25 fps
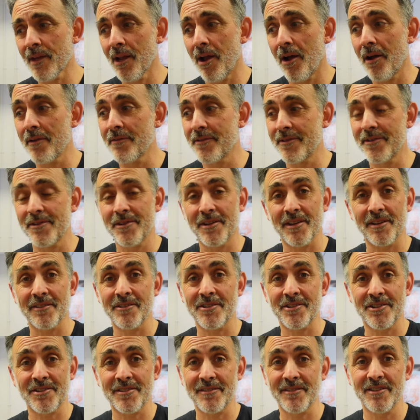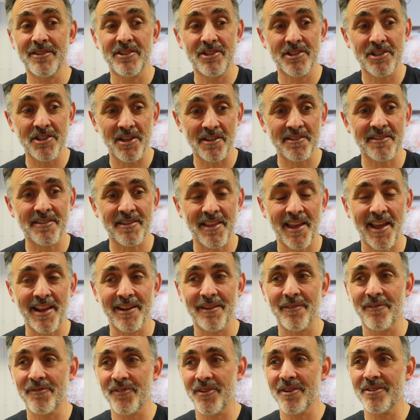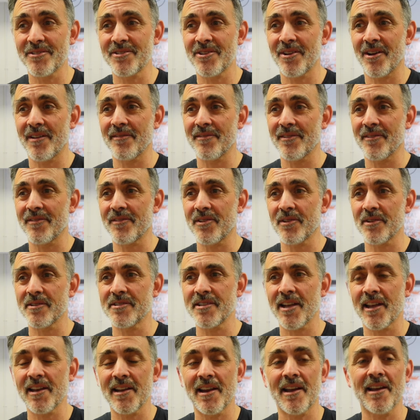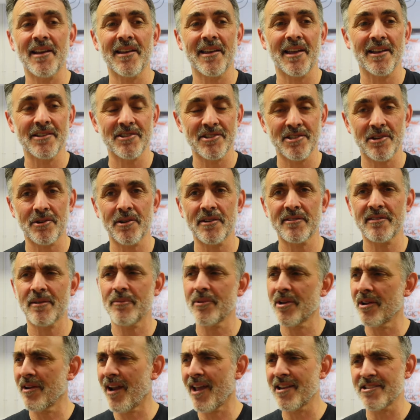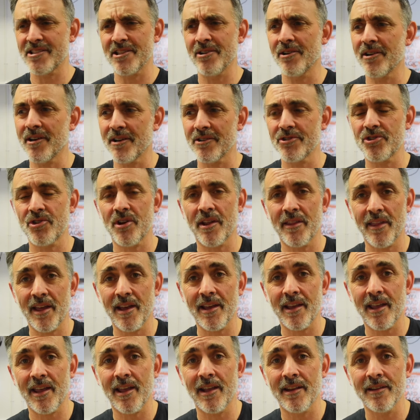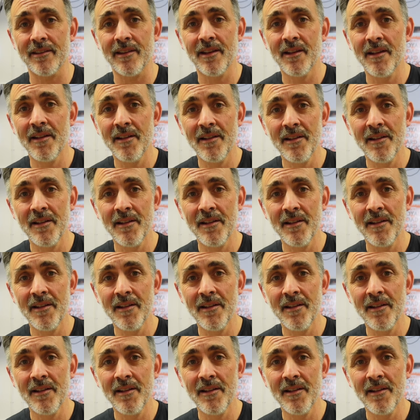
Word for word: I just then a few times I've taken it out again, shown it to someone, going, "Actually, I'm going to try that again."